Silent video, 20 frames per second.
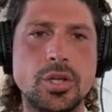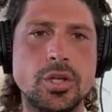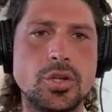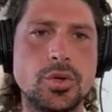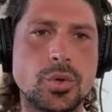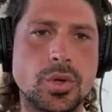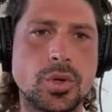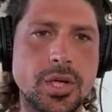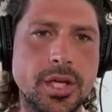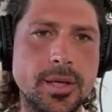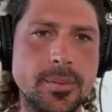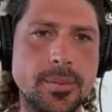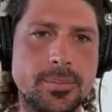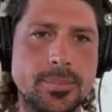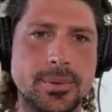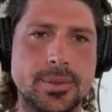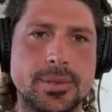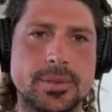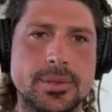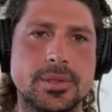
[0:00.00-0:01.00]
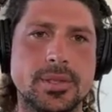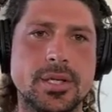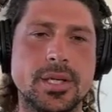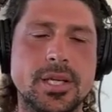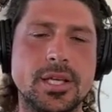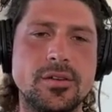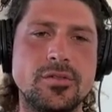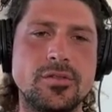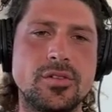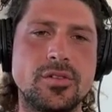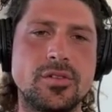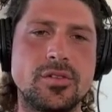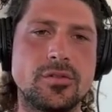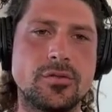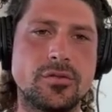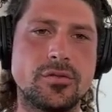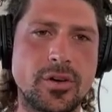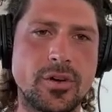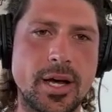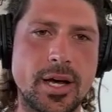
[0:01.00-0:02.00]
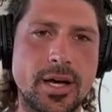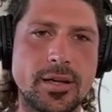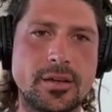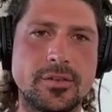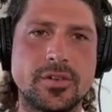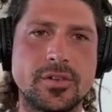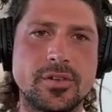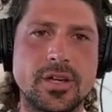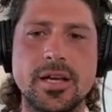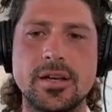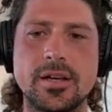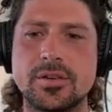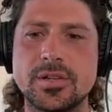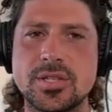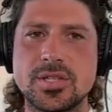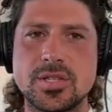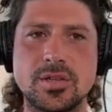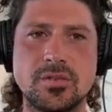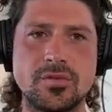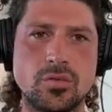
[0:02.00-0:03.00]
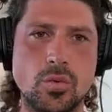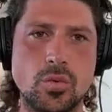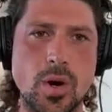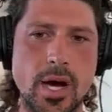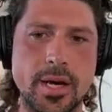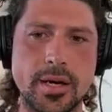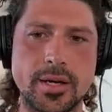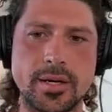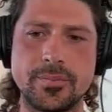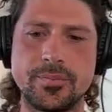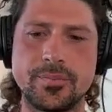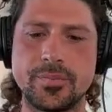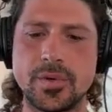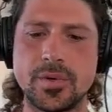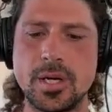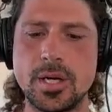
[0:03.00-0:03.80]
you keep giving five and receive one?